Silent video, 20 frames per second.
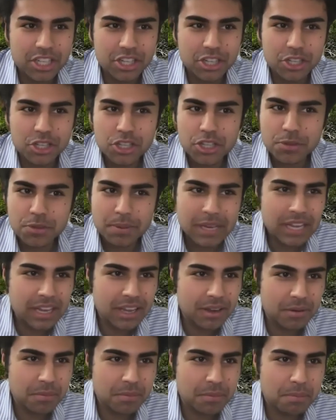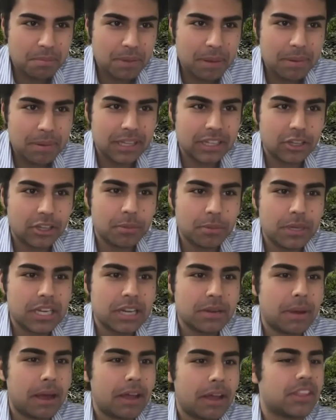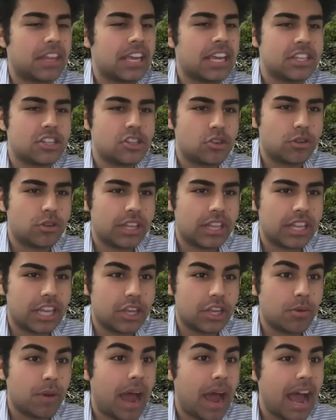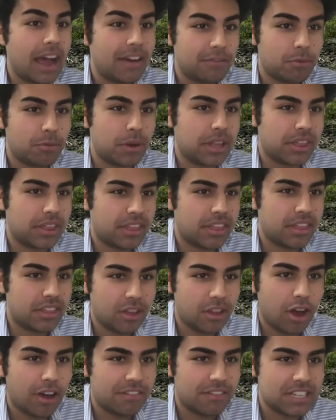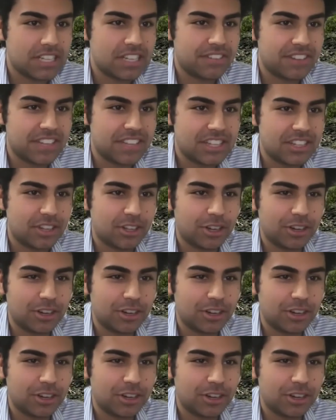could you speak maybe a little bit about the history that you have with the Office of Insular